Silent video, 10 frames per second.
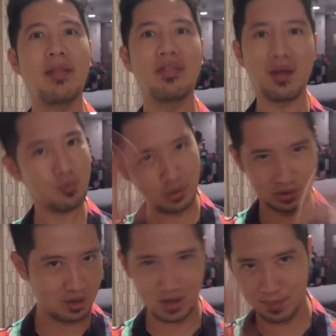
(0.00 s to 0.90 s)
and then we'll
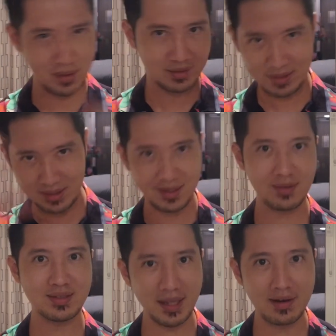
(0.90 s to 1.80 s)
talk about the
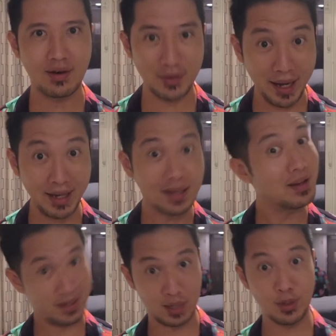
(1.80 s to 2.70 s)
details later, okay?
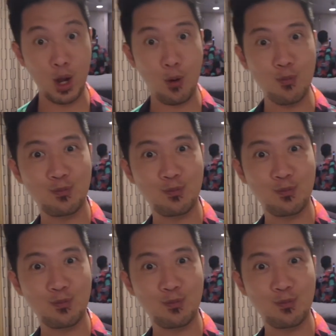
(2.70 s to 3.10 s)
Here we go.